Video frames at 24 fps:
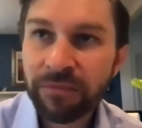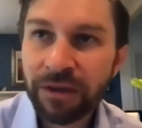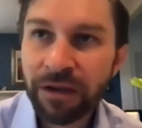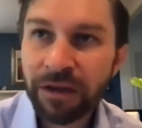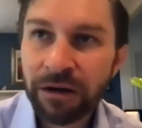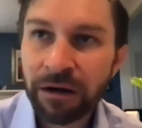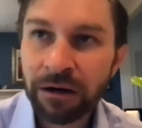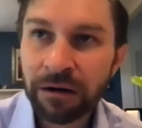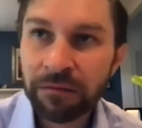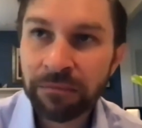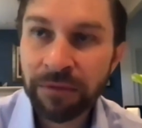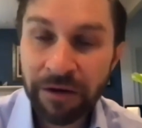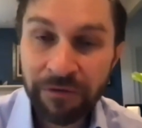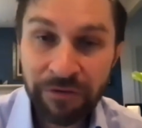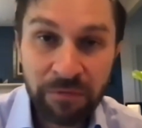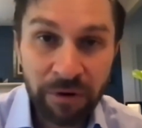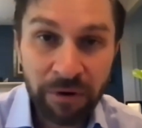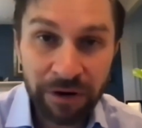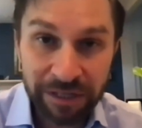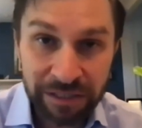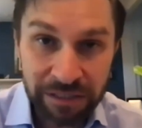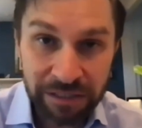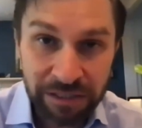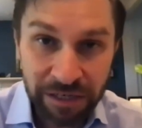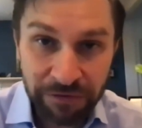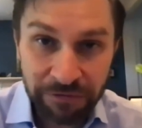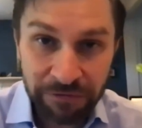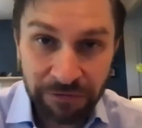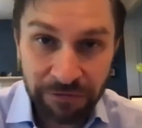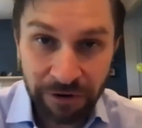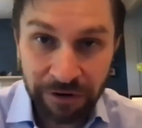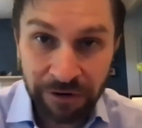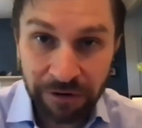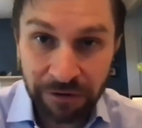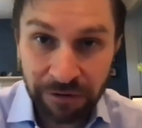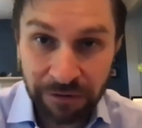um, everybody's
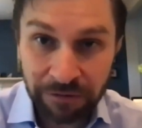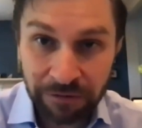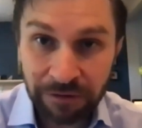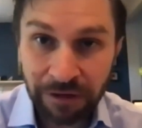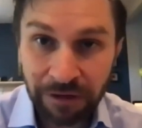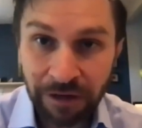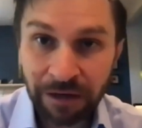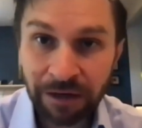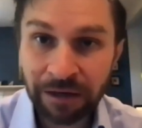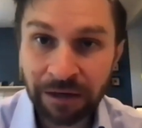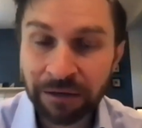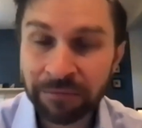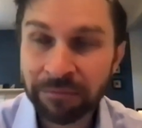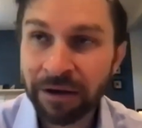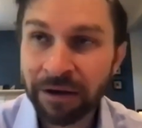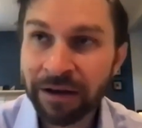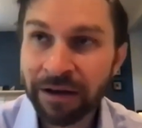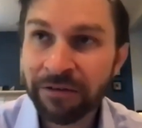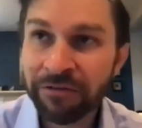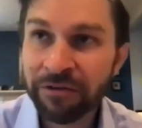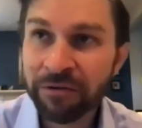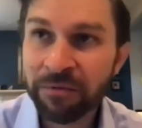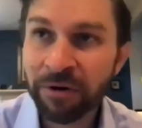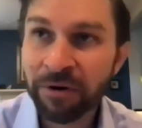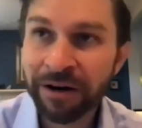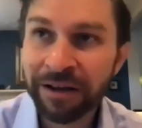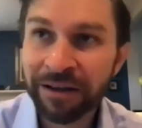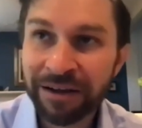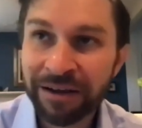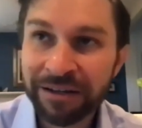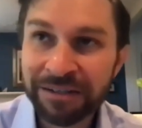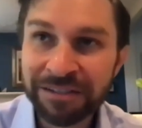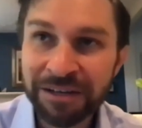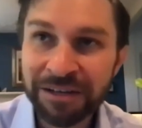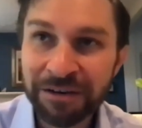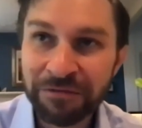different um, and everybody
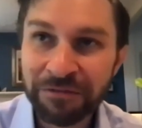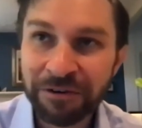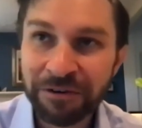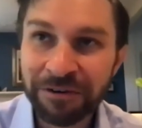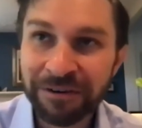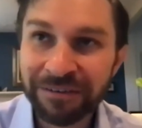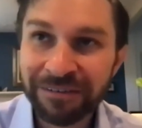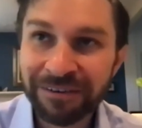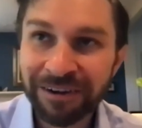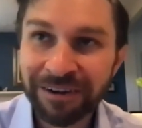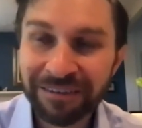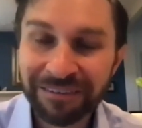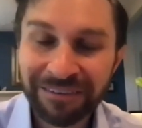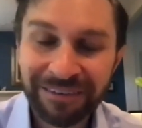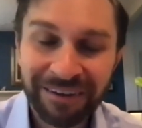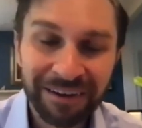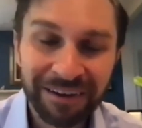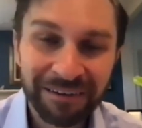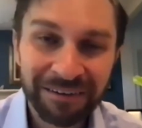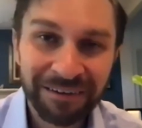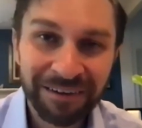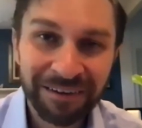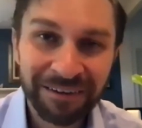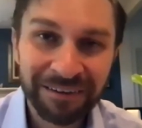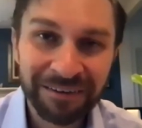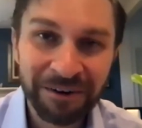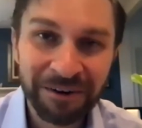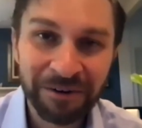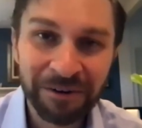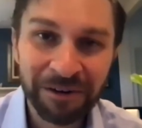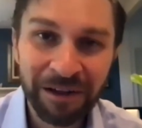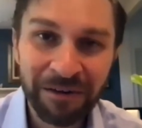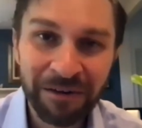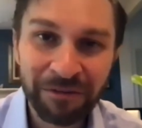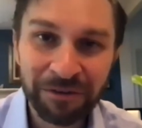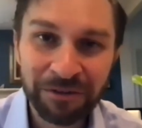has different uh, you know,
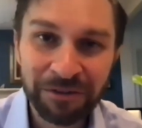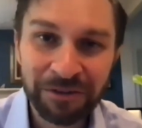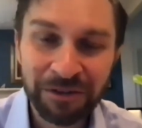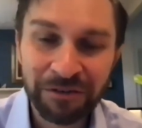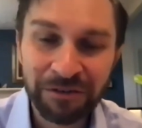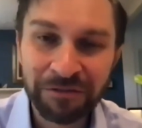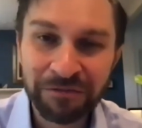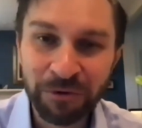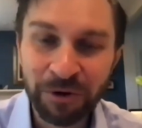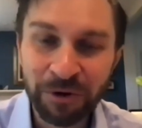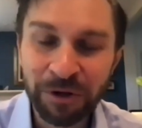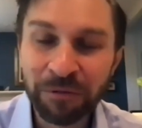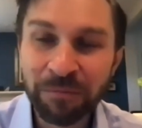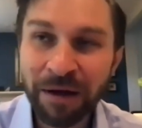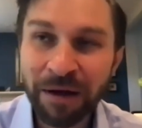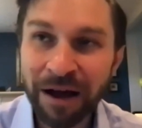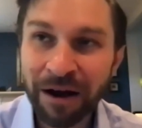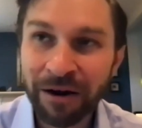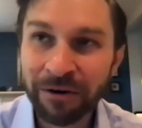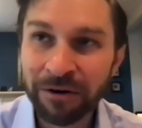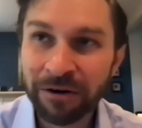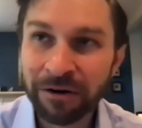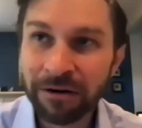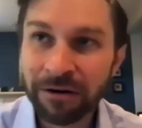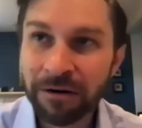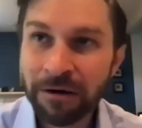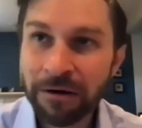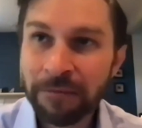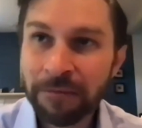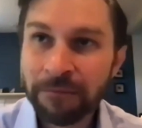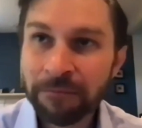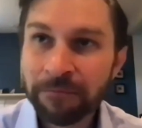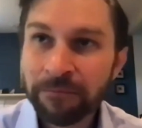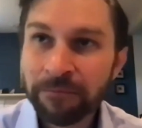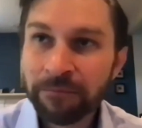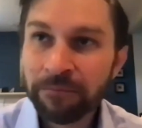levels of willpower.
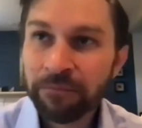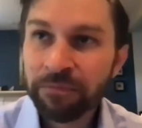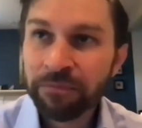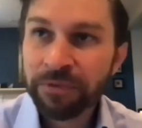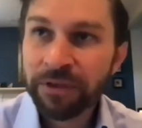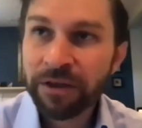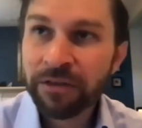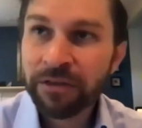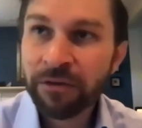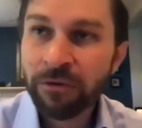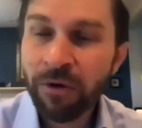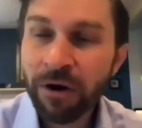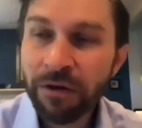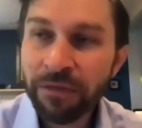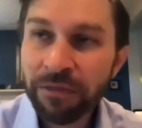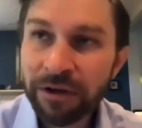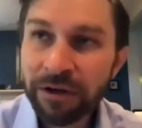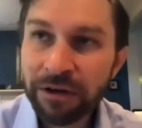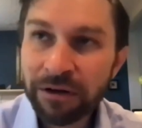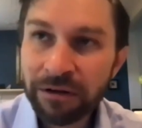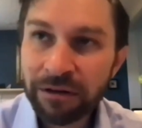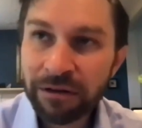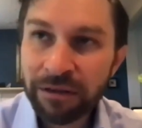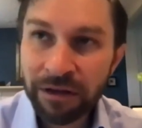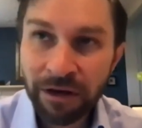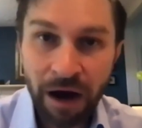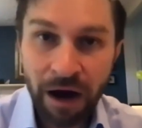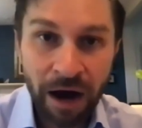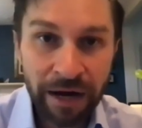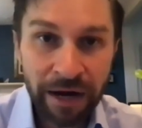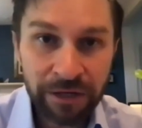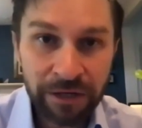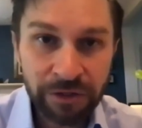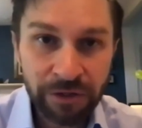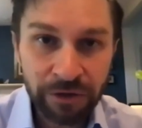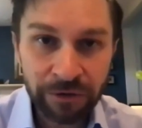The one that, that
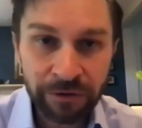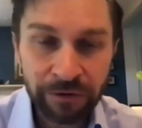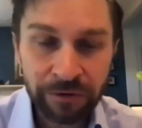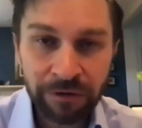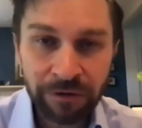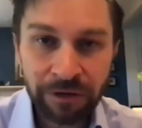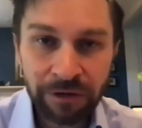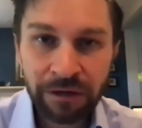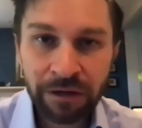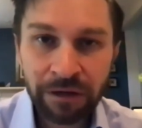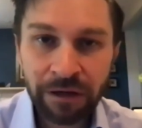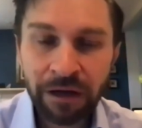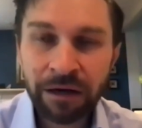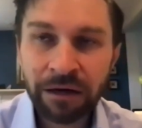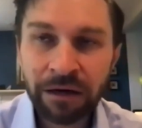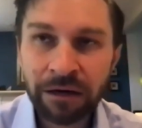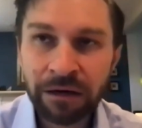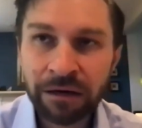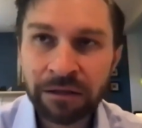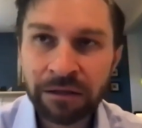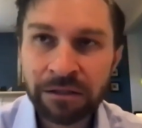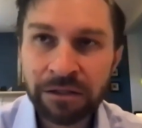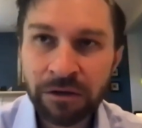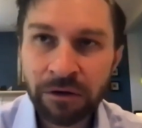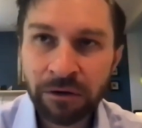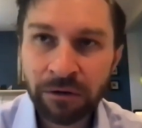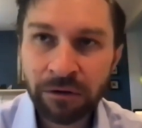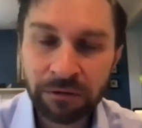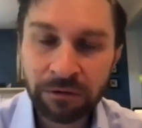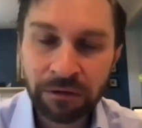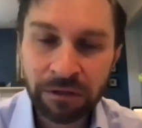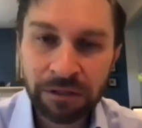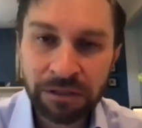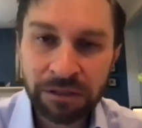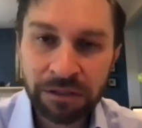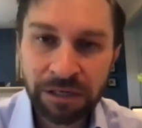I do uh, is called
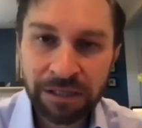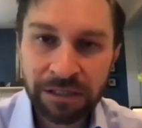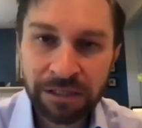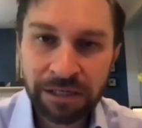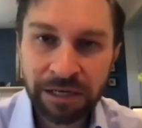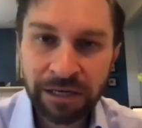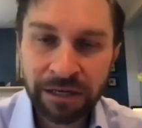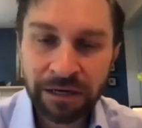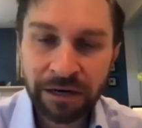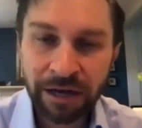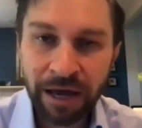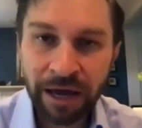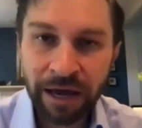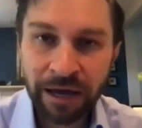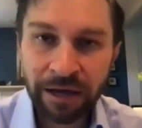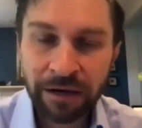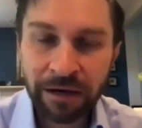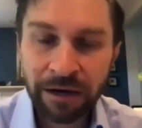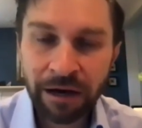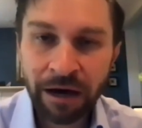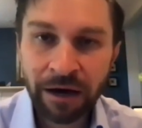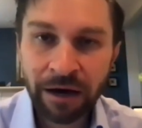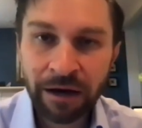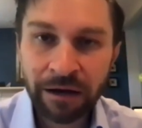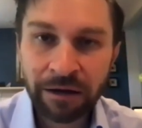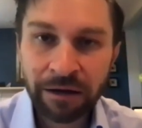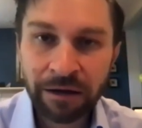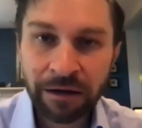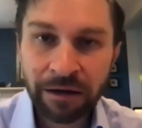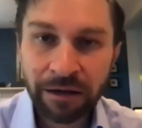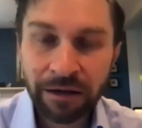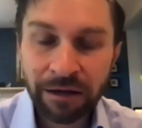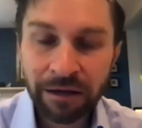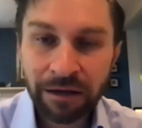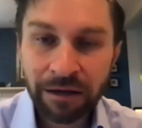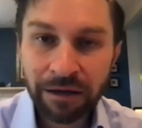the sixteen eight. I
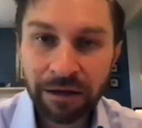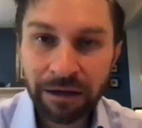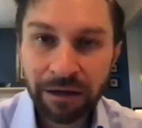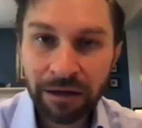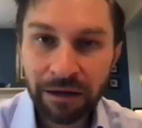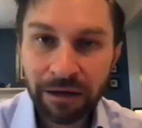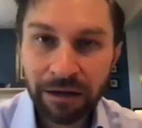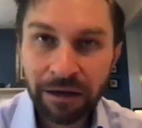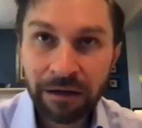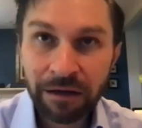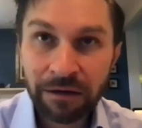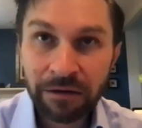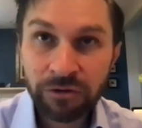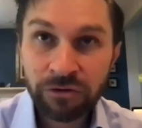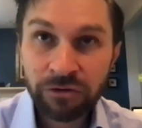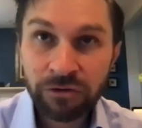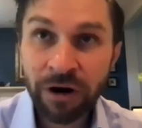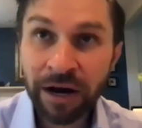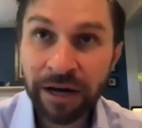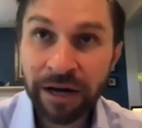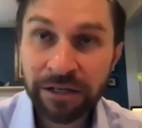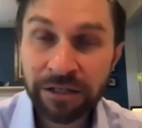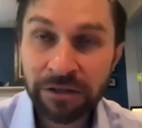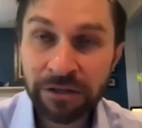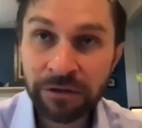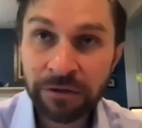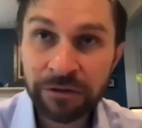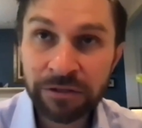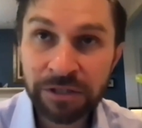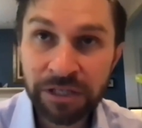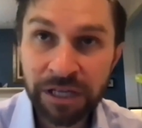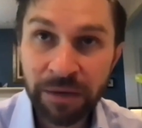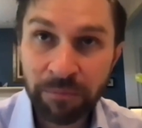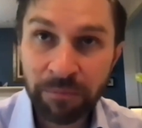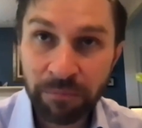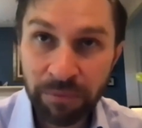try to
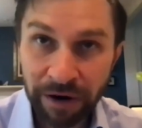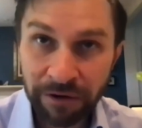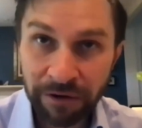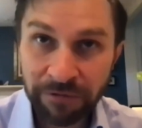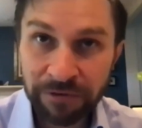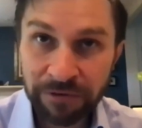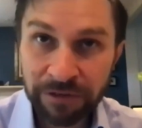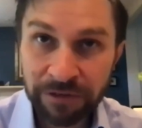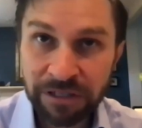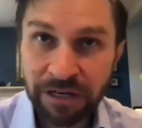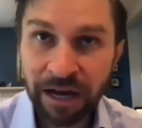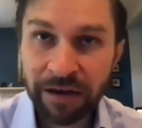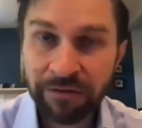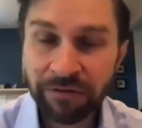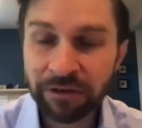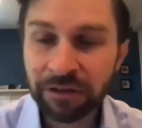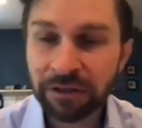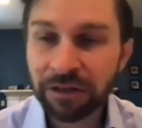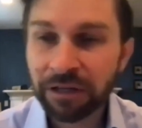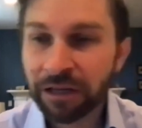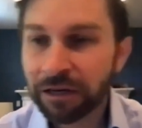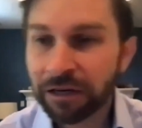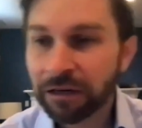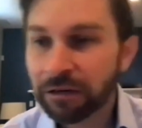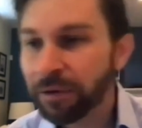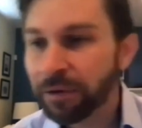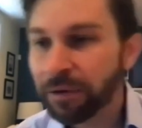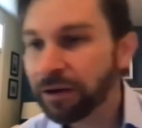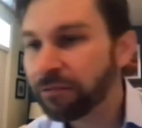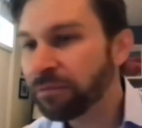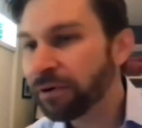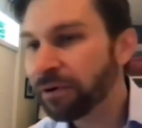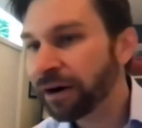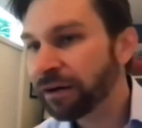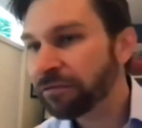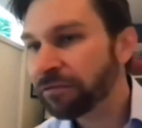skip breakfast. I have a little bit of
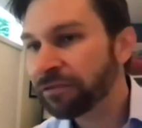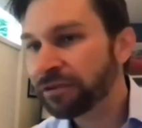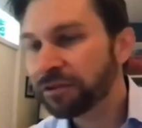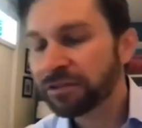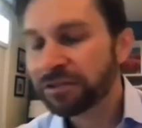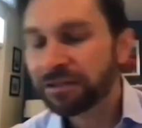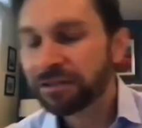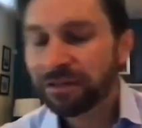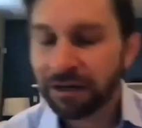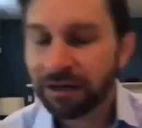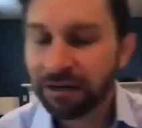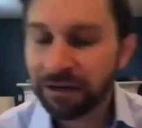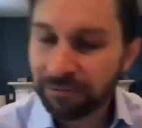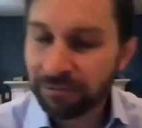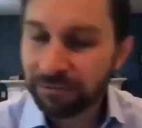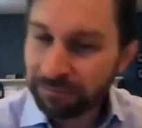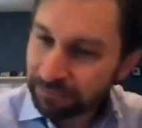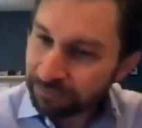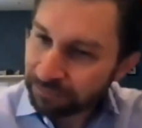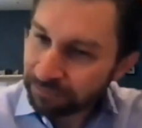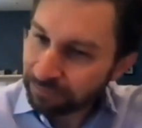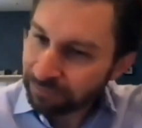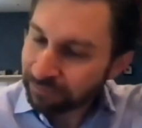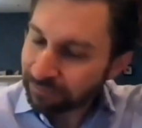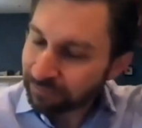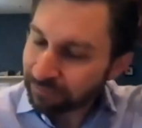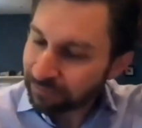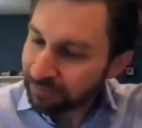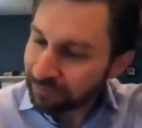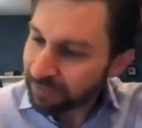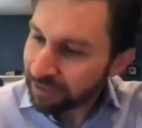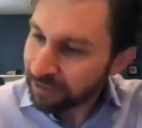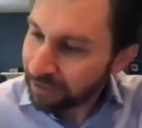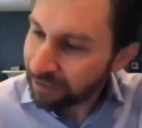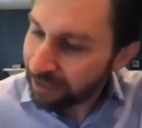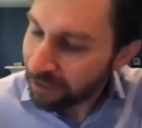breakfast. Um,
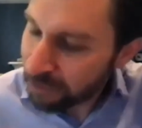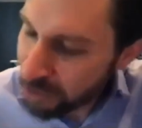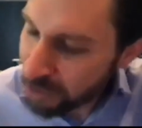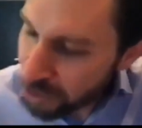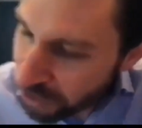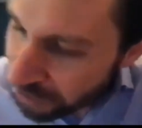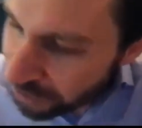I'll show